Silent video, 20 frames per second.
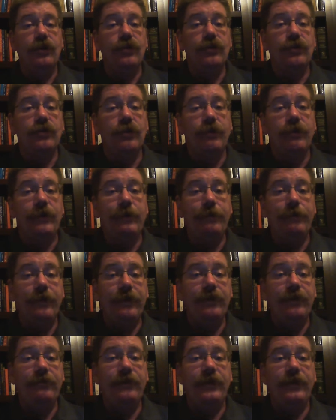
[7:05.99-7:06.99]
So it
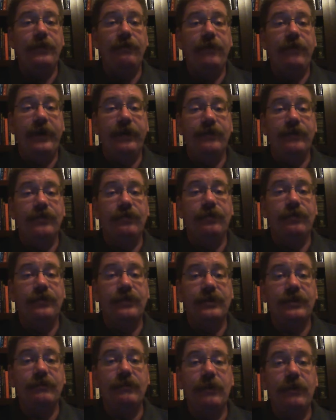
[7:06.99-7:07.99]
appeared to me that
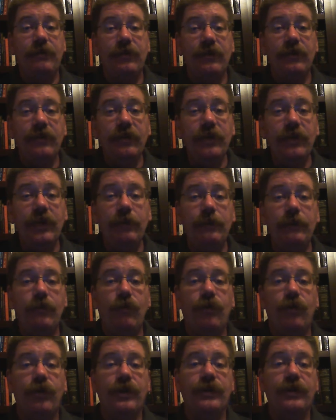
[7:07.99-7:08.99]
VitalSource is maybe a little bit
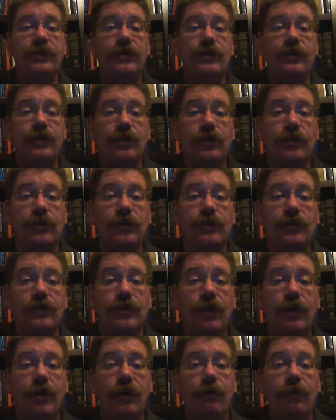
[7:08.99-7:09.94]
more concerned